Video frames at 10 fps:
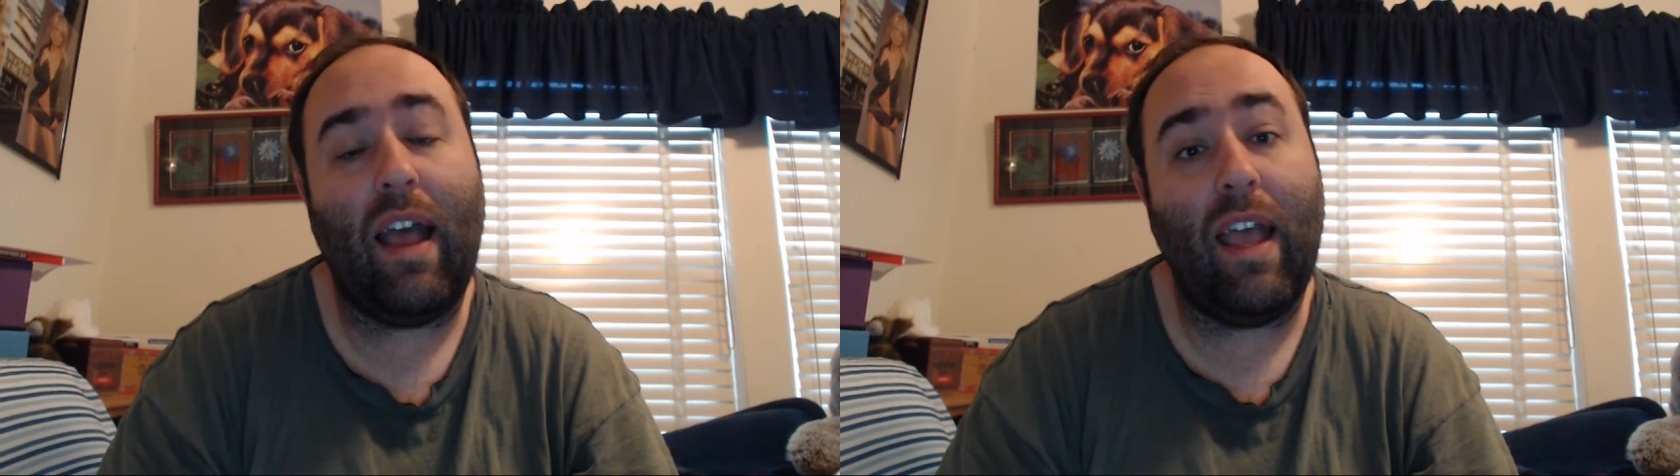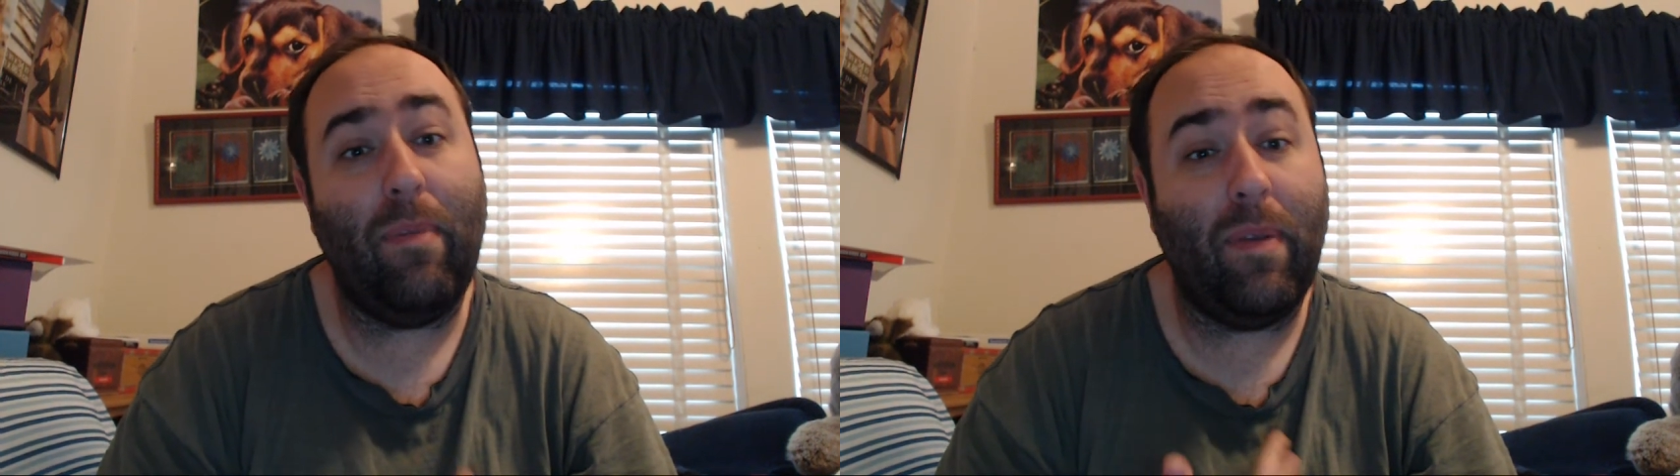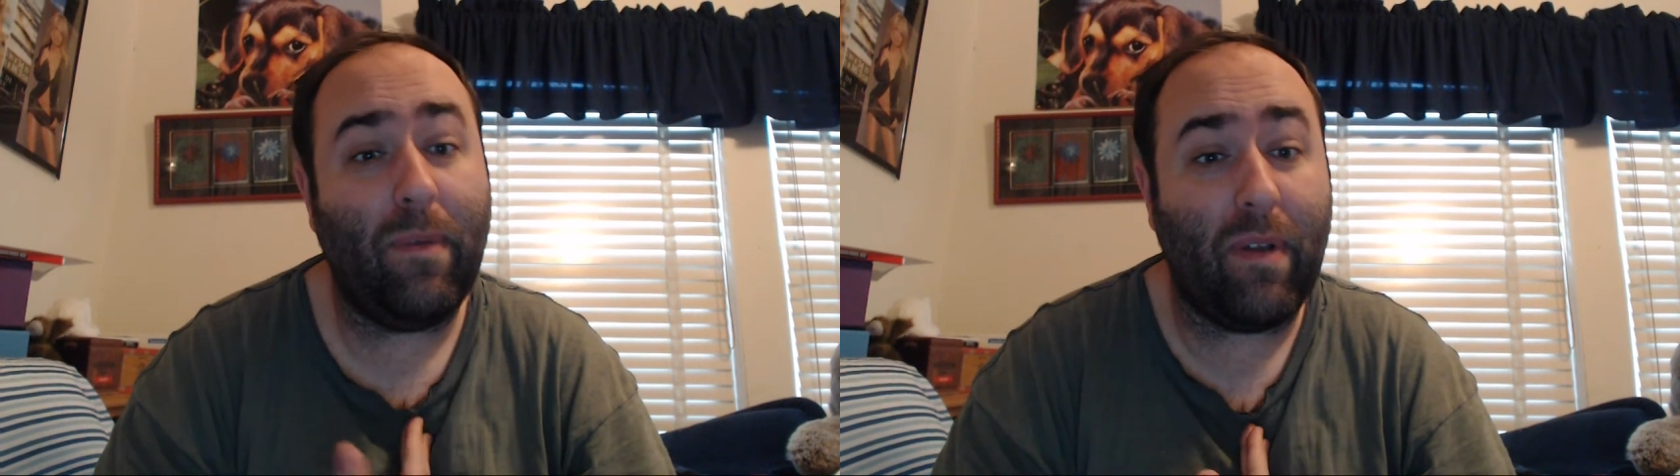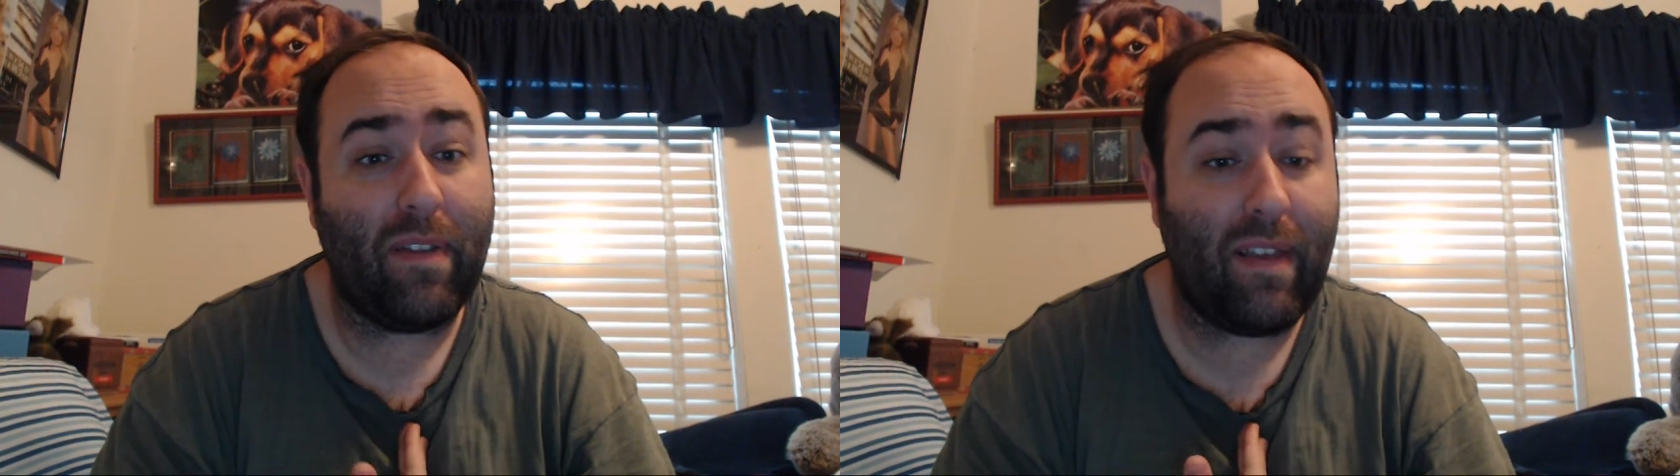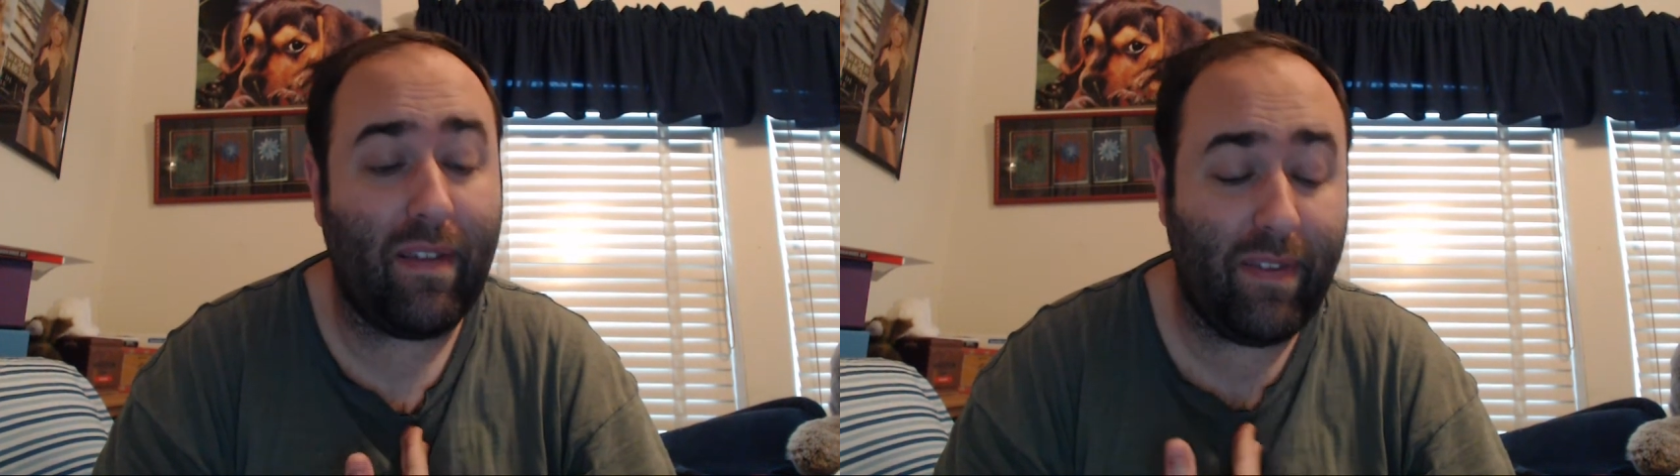I am
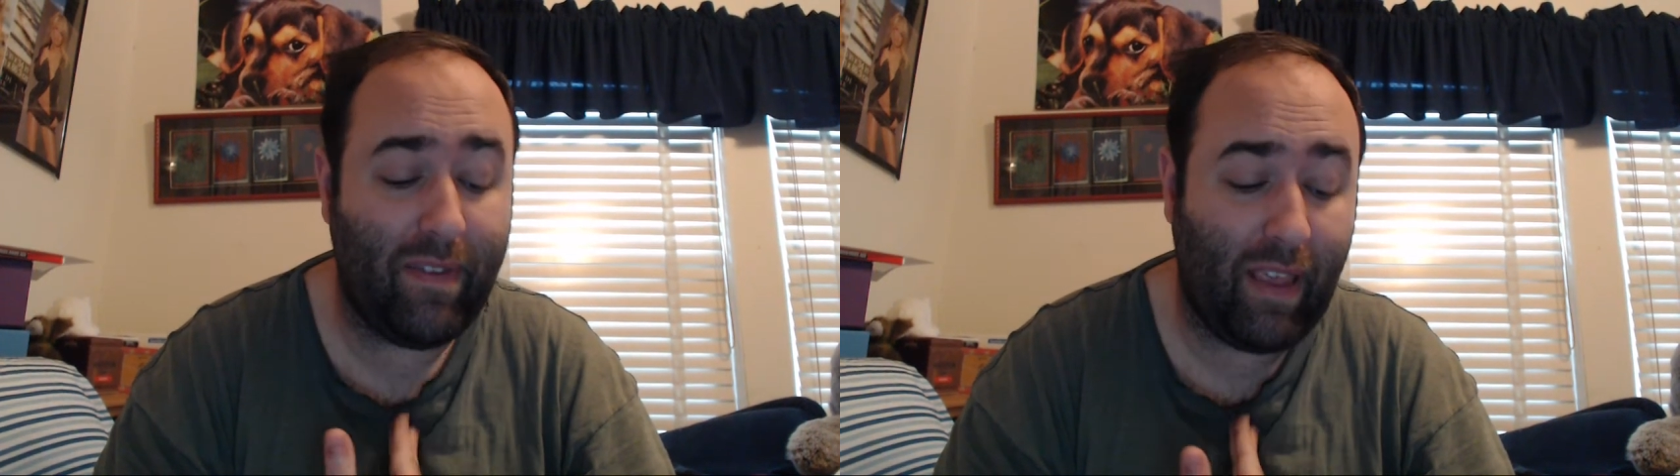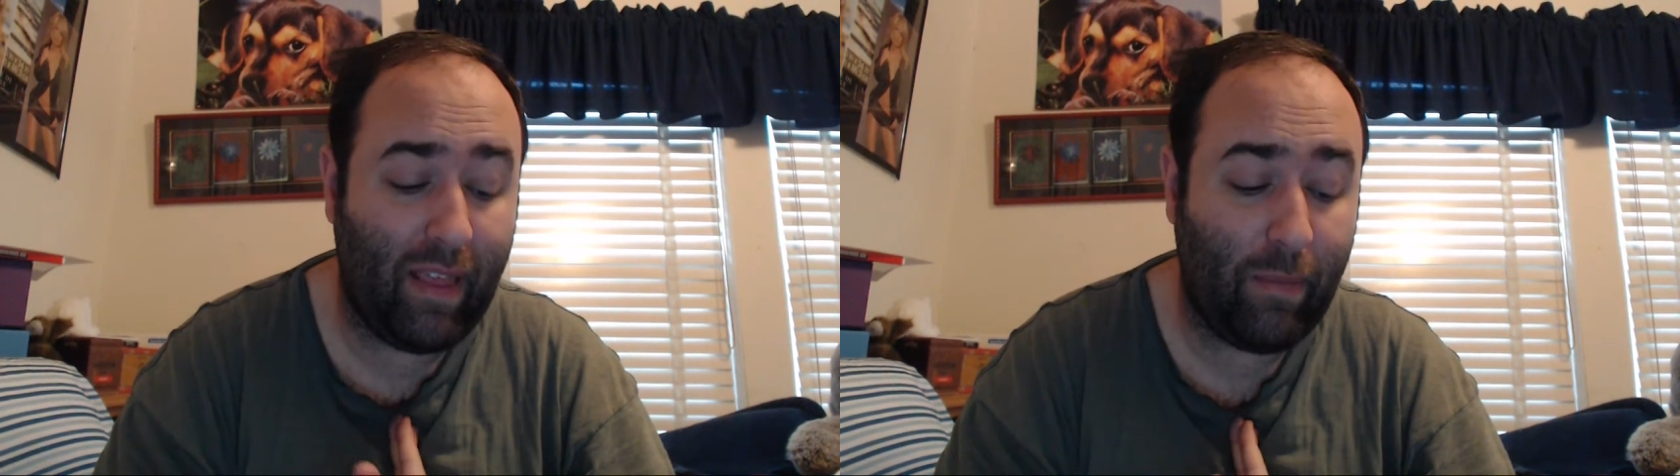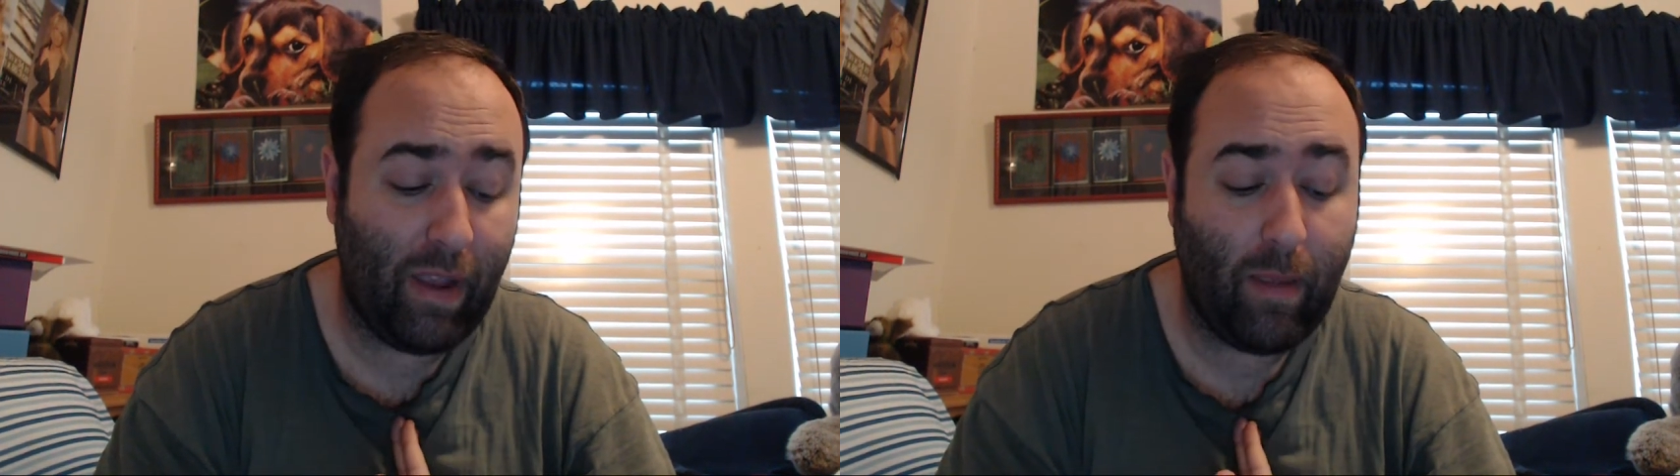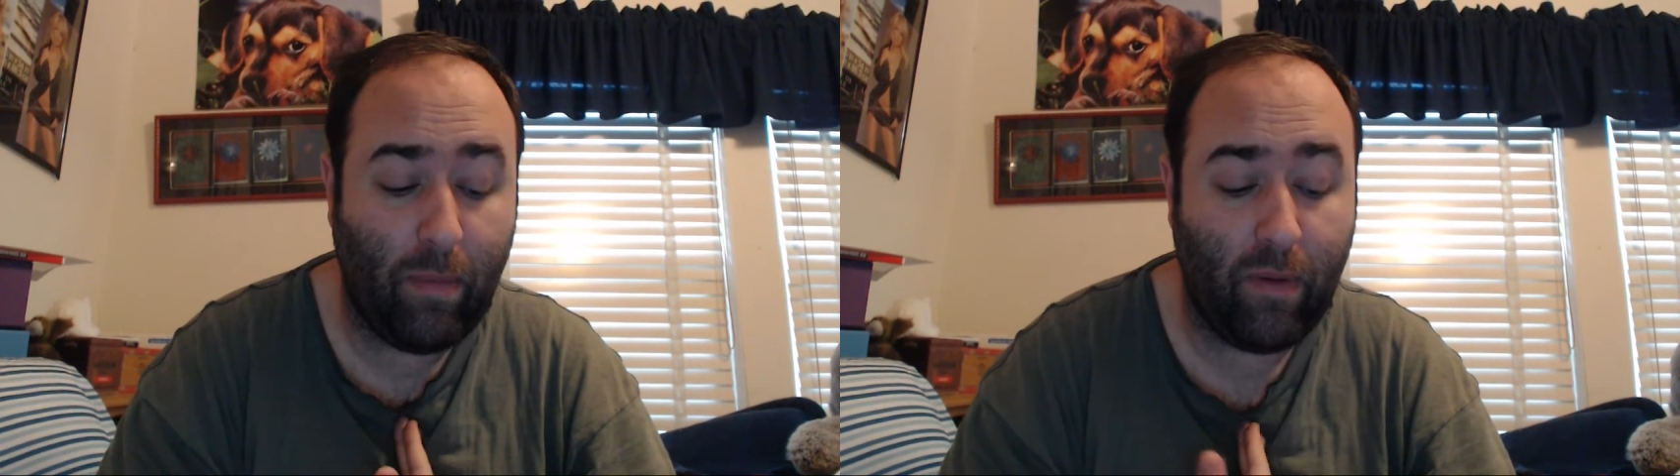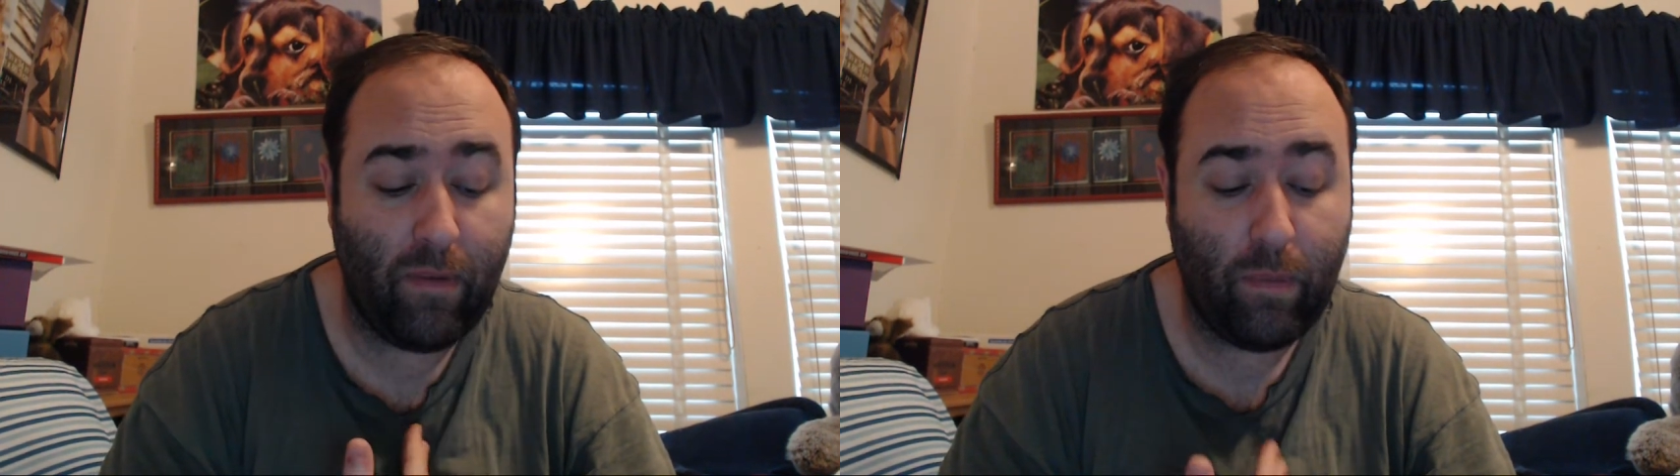Insurrexon, this is Daily
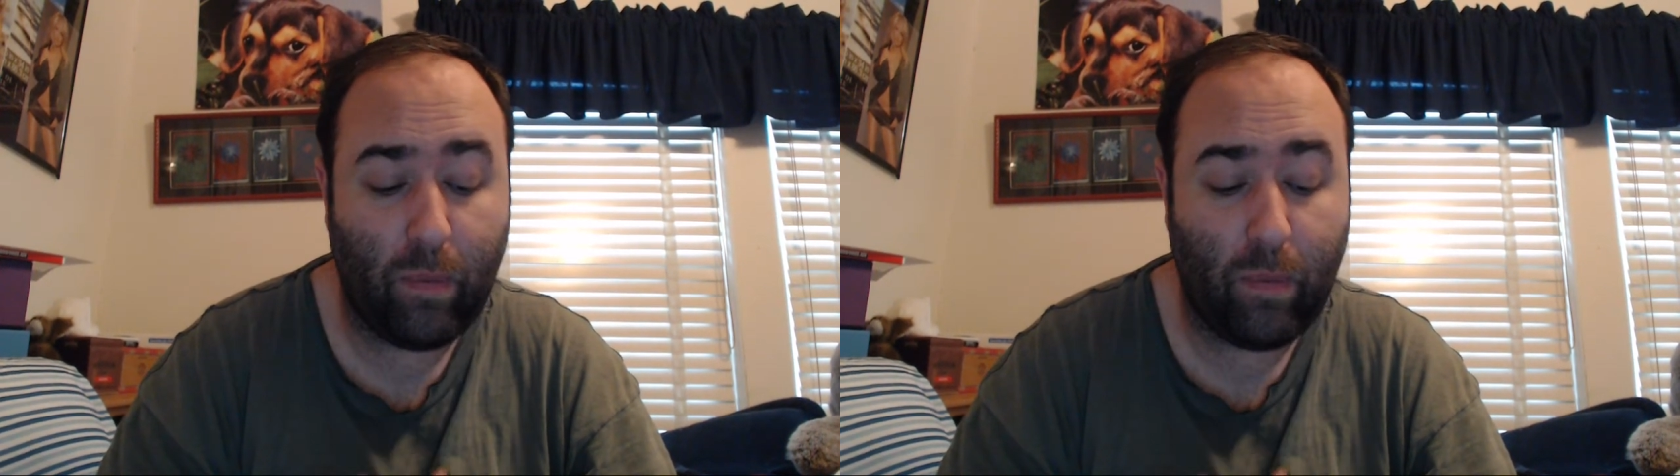Rambles.